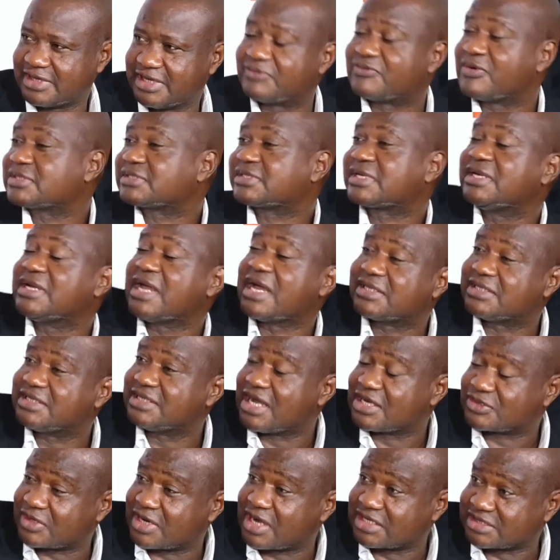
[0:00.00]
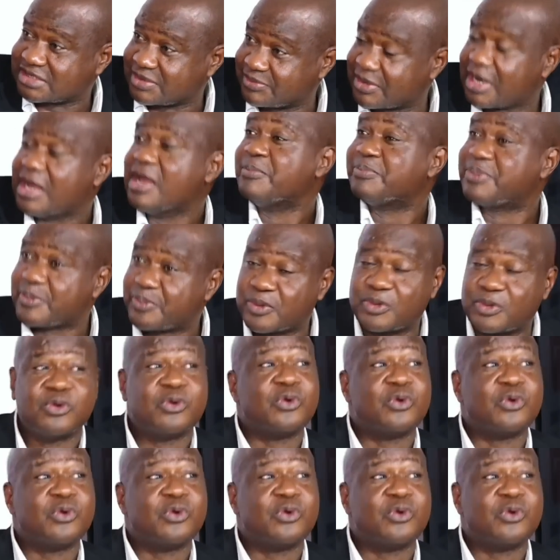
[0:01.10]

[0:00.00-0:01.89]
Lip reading: It was killed at the National Assembly. People